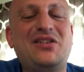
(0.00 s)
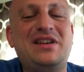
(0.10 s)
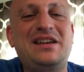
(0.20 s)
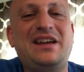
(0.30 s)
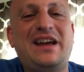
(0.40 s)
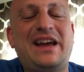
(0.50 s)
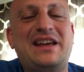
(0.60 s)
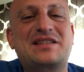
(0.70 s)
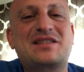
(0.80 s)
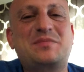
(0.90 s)
he
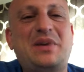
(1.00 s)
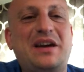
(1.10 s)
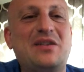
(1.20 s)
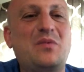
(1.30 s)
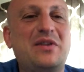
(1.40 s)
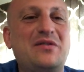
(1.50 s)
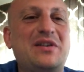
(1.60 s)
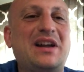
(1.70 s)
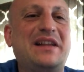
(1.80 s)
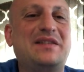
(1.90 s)
asks Peg whether or
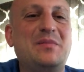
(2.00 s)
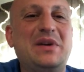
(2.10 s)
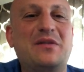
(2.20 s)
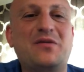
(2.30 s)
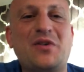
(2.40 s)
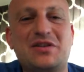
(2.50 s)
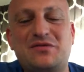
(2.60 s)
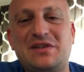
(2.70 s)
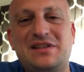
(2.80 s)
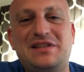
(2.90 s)
not the Big Frost
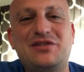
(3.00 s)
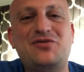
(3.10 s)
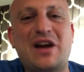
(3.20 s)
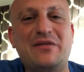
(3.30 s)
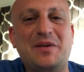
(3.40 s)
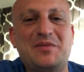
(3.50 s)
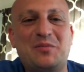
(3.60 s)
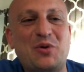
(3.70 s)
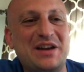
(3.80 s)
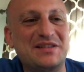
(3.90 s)
really did drive up the
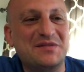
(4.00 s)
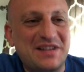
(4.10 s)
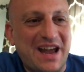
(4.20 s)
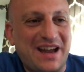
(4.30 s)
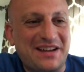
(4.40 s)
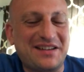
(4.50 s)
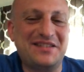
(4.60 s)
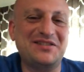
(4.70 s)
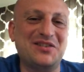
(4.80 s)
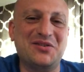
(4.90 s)
price of Tang.
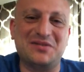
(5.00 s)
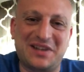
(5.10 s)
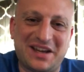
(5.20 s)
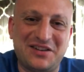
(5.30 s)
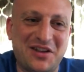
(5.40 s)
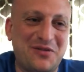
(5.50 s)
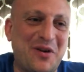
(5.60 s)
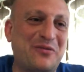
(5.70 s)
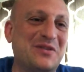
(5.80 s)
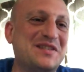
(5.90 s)
So again, another
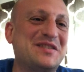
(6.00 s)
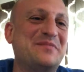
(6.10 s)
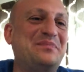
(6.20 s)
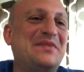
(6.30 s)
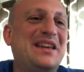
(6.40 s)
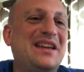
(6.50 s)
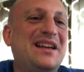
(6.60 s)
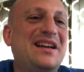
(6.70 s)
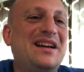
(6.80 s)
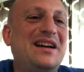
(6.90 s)
reference.
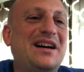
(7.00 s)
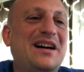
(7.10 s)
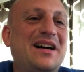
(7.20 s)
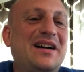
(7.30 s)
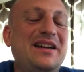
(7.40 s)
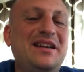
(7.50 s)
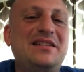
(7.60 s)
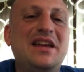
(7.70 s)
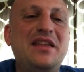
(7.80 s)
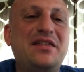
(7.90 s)
In
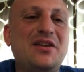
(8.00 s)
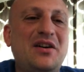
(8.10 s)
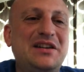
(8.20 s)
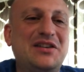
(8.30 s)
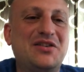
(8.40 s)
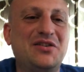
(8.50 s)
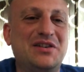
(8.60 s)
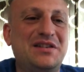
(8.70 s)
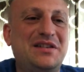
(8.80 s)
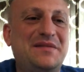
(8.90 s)
He Thought He
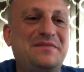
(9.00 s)
Could,